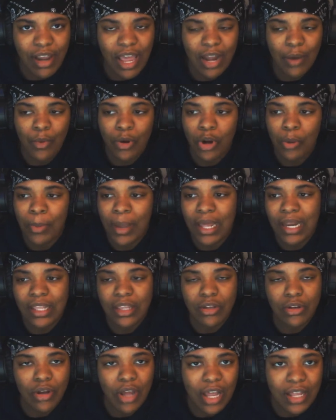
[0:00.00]
I don't want nobody,
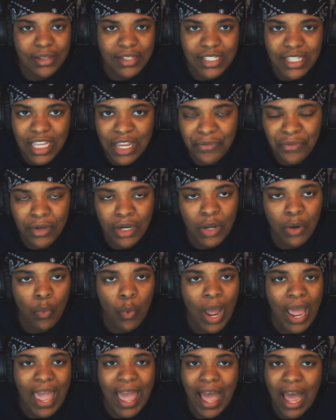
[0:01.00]
you know what I'm saying, from the
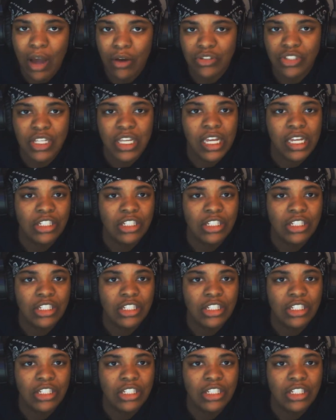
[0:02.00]
White House